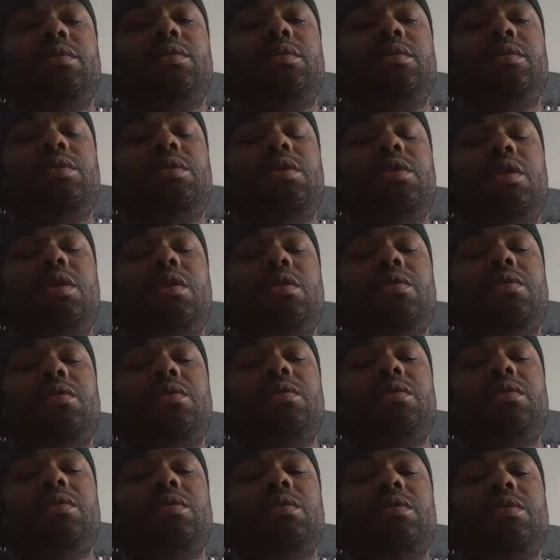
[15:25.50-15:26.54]
you know,
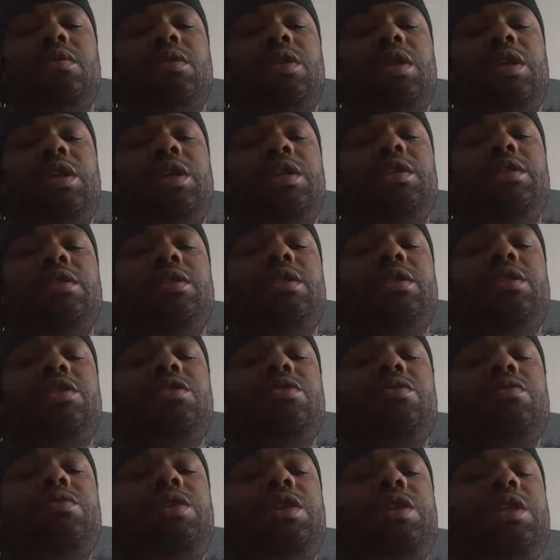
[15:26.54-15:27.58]
things that you
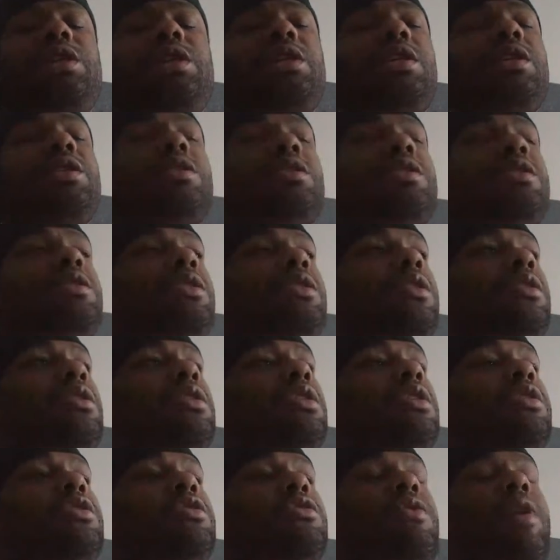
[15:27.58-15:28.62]
didn't
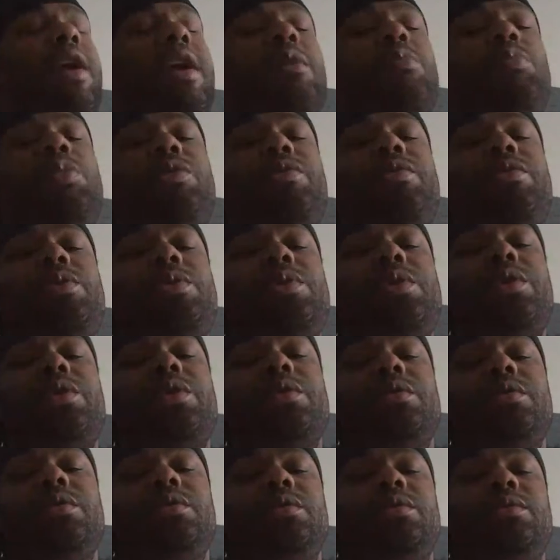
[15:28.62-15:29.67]
necessarily attract before.
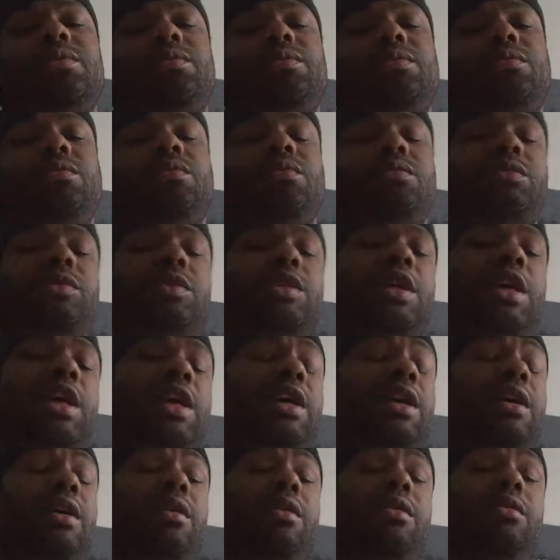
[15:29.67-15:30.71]

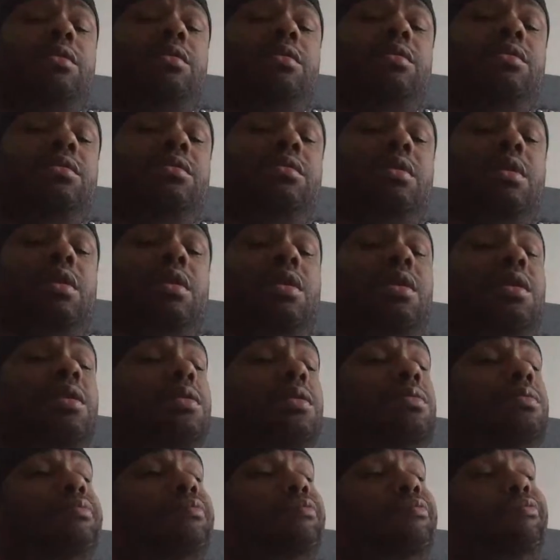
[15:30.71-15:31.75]
Yeah.
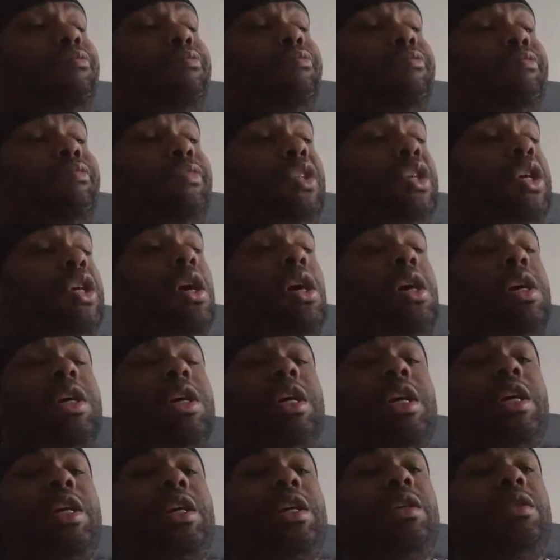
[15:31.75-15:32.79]
Um, you're gonna
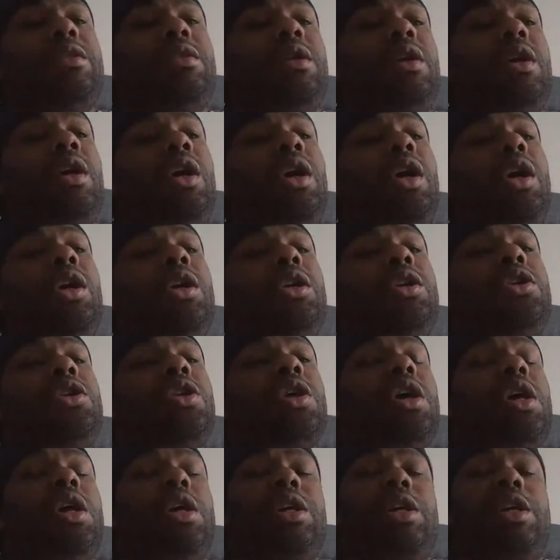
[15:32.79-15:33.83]
get
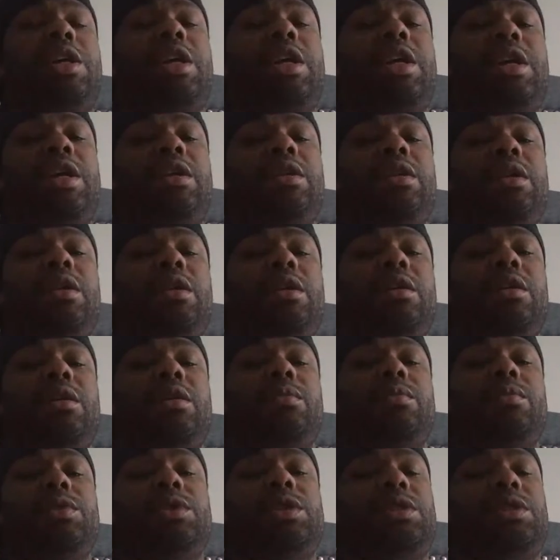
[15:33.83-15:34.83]
I'll